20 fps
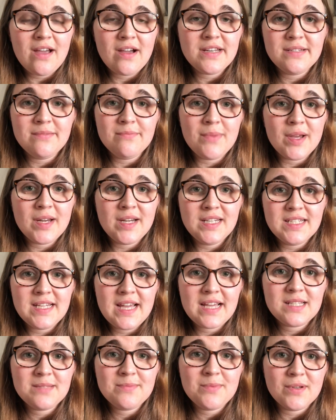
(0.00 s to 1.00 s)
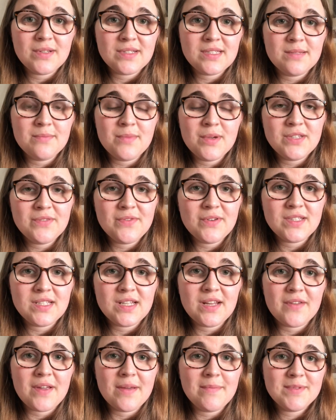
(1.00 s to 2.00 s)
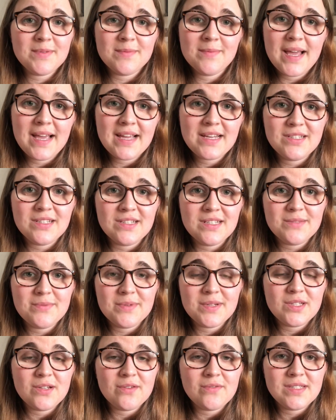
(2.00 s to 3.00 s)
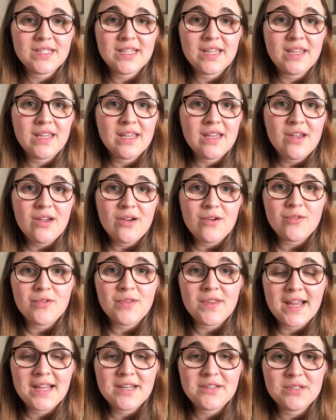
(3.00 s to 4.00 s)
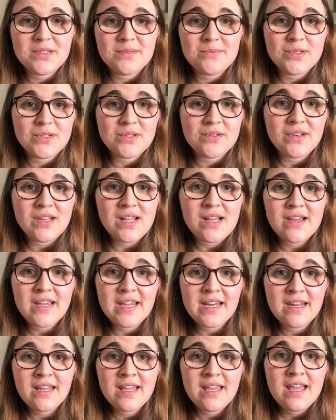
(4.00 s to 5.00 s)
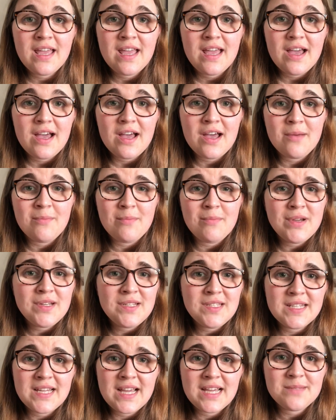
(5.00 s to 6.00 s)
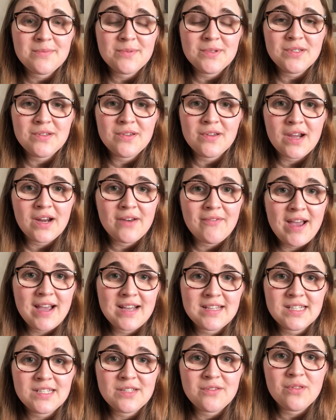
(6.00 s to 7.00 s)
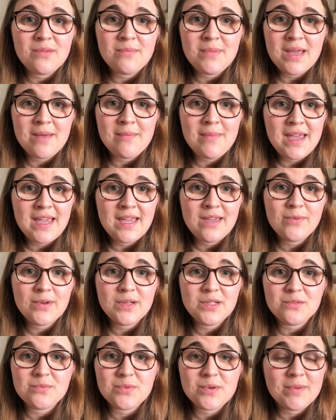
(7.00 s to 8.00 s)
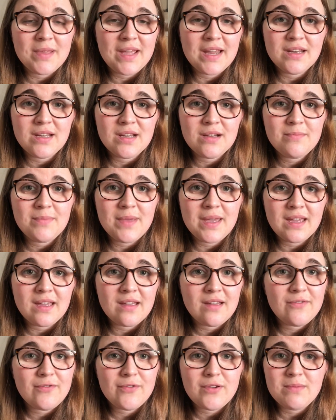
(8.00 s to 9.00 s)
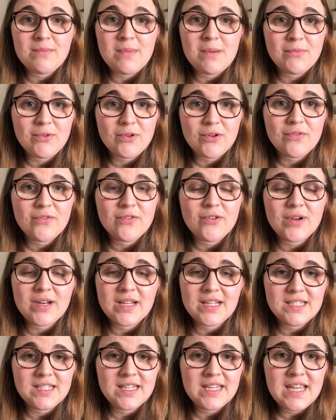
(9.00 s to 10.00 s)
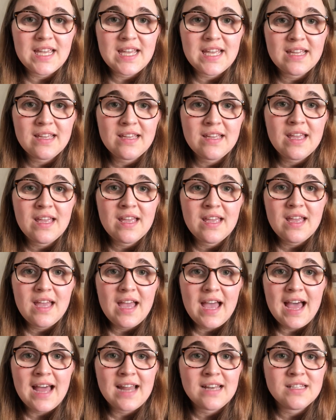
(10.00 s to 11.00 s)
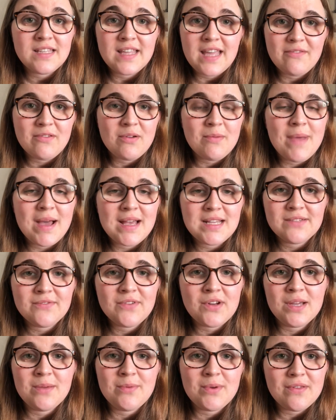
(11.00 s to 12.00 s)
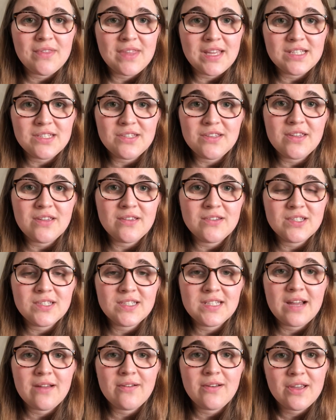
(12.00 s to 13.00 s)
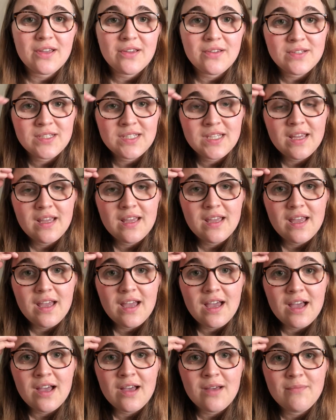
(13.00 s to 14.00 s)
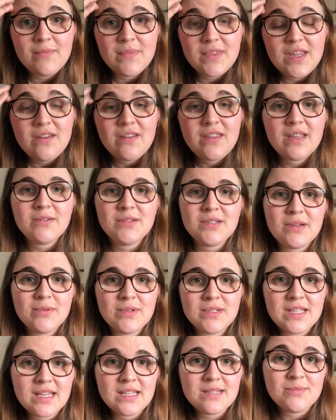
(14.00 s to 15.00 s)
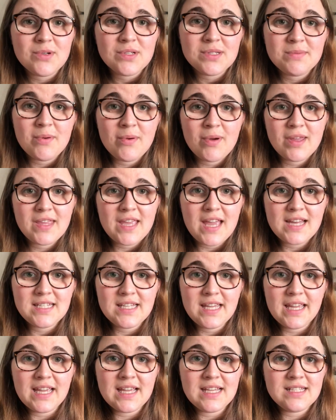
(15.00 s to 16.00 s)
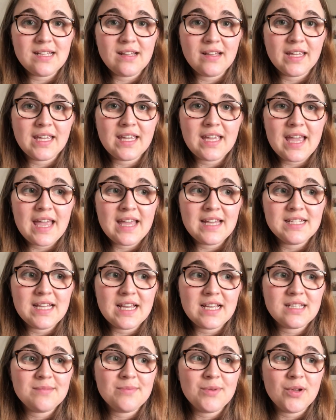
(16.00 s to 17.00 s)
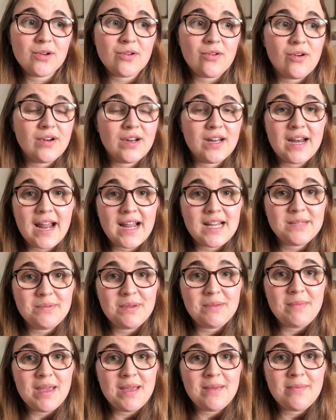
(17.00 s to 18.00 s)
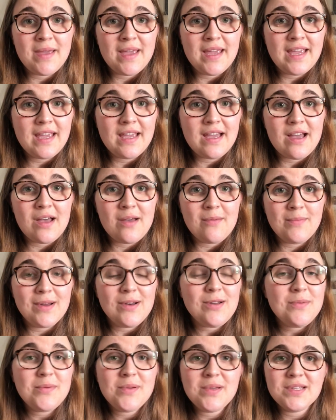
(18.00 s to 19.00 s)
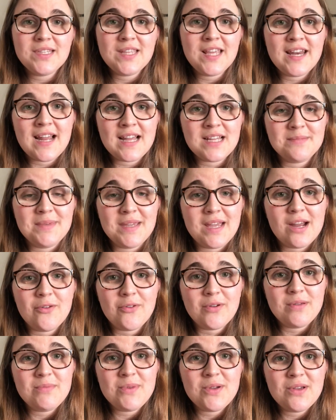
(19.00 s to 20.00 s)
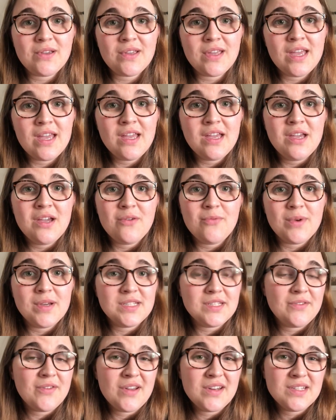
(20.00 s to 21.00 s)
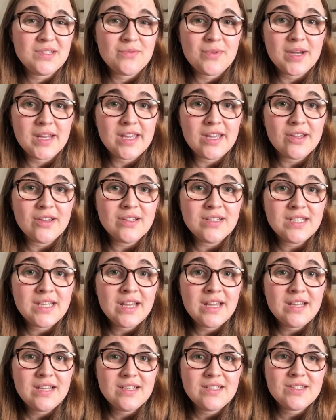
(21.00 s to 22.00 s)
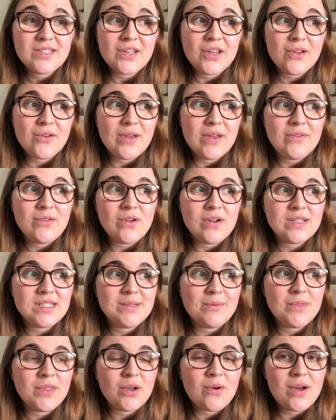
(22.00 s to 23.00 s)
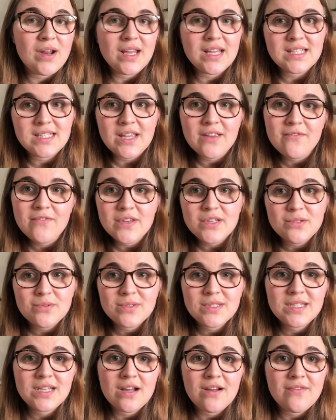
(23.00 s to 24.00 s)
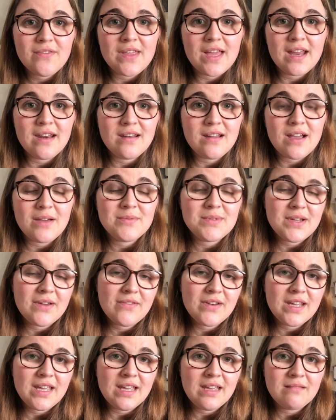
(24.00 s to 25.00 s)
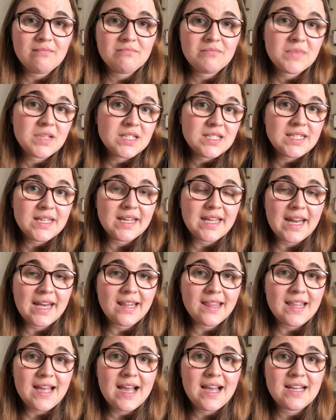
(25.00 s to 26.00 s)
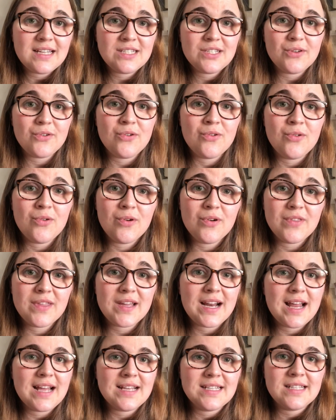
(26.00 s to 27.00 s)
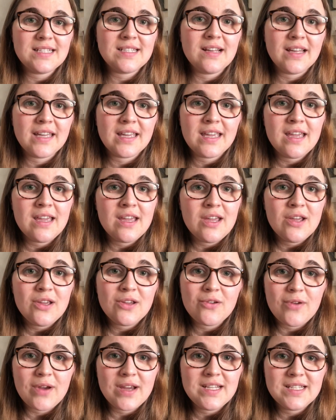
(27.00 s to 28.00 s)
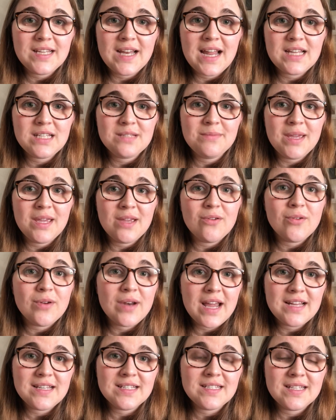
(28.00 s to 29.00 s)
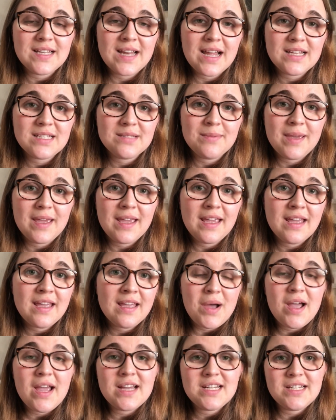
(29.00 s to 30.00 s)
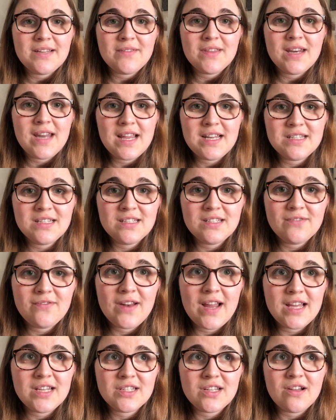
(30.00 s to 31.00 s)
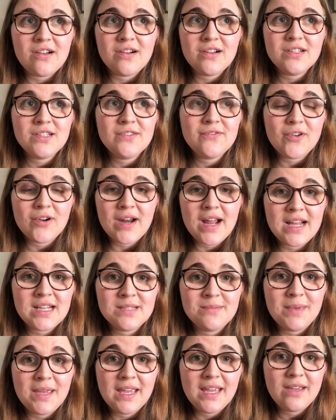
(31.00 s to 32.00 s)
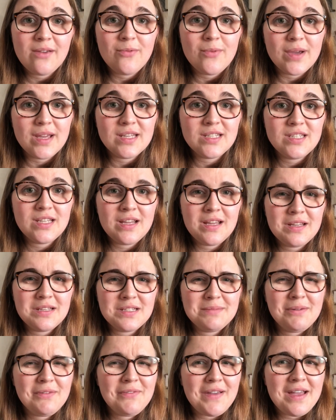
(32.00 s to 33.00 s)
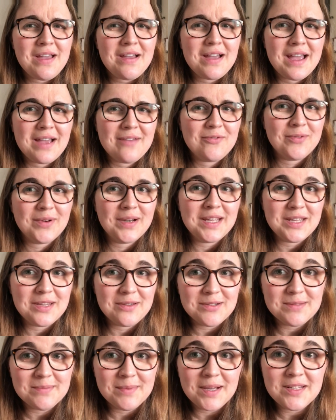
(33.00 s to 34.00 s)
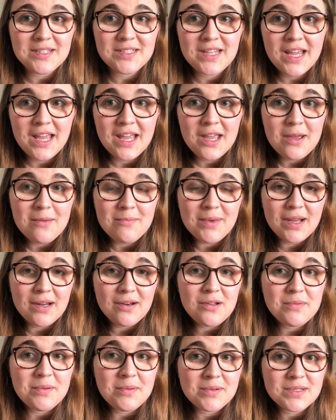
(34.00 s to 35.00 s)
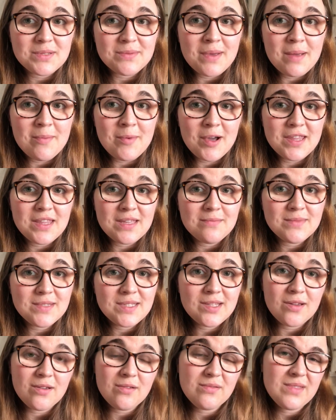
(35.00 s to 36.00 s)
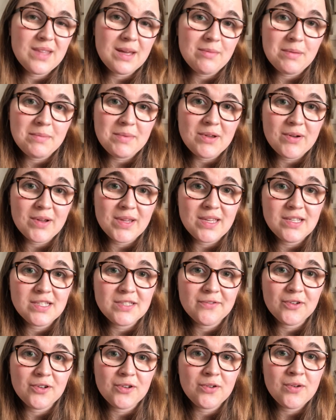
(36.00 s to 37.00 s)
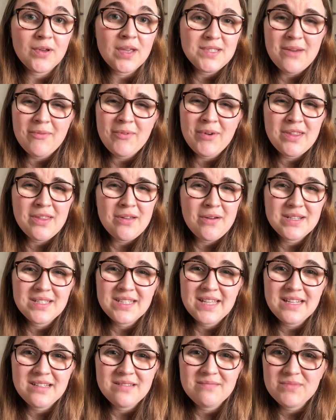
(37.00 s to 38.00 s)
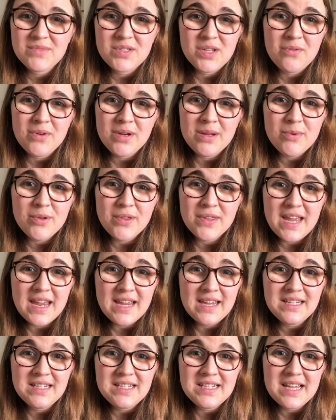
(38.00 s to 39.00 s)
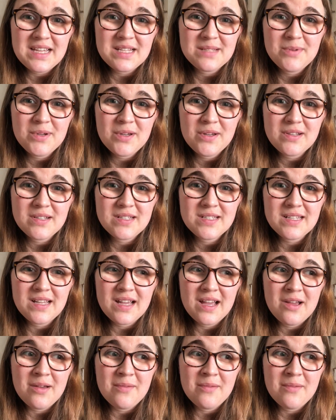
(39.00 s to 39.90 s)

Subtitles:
I didn't buy any textbooks, and most of our stuff comes from lectures, which obviously all the lecturers put online. Most of the textbooks you can kind of access through the BMA, which you'll probably end up being a free member of for at least a year, and they have a massive library of things that you can just download. The only thing which I would say is possibly worth getting is like a textbook on anatomy maybe. A lot of people use the anatomy colouring book, which I've heard is really good. So if you are someone that quite likes like visual stuff, then I would definitely consider getting that, or the classics like Gray's Anatomy or Netter's Anatomy. I actually have the Netter's flashcards for anatomy, which to be fair I haven't really used much, but a lot of people swear by them, so that might be quite useful. Generally though, I'd say don't really bother getting any textbooks.